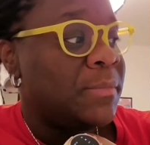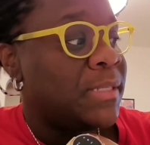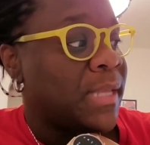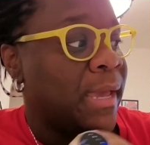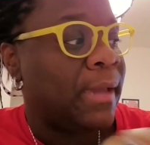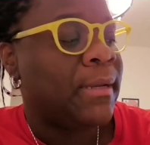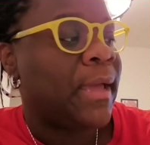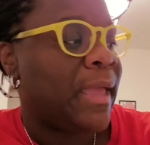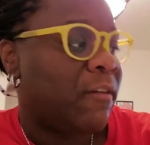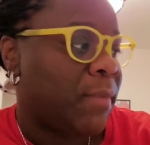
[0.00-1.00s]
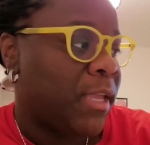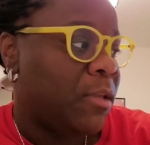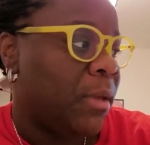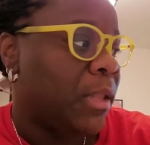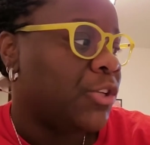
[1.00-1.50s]
design, and I have my
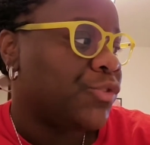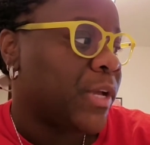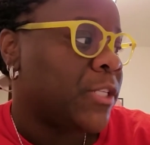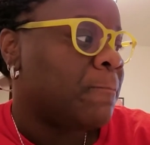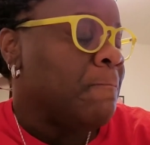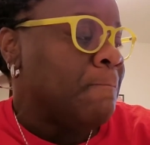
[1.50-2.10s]
email address.